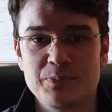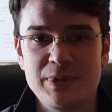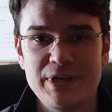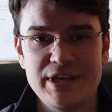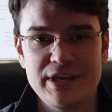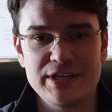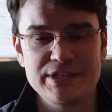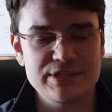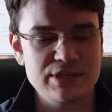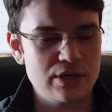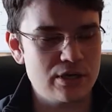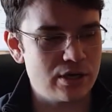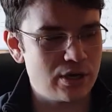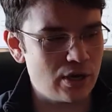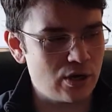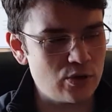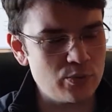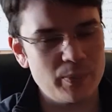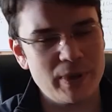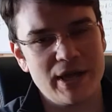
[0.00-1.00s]
please
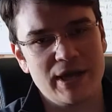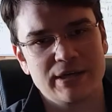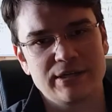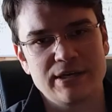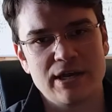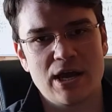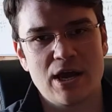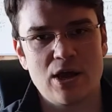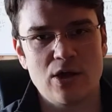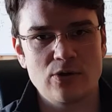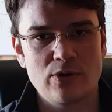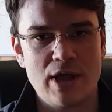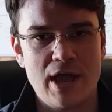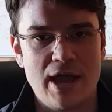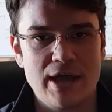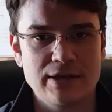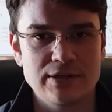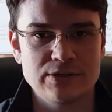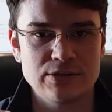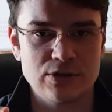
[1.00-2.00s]
go back now
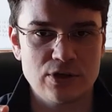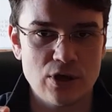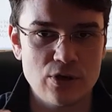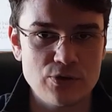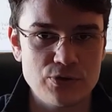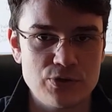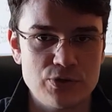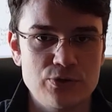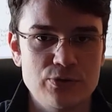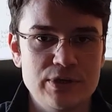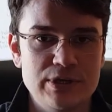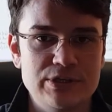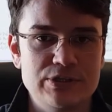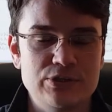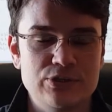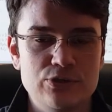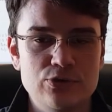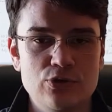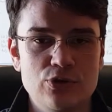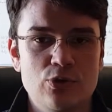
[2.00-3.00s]
and go through it to
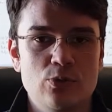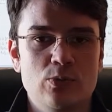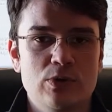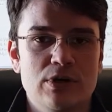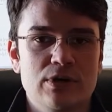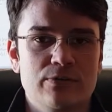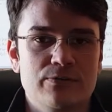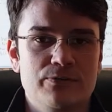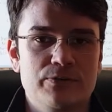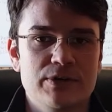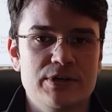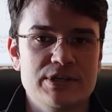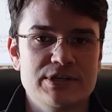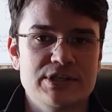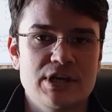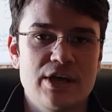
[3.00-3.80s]
do the work first.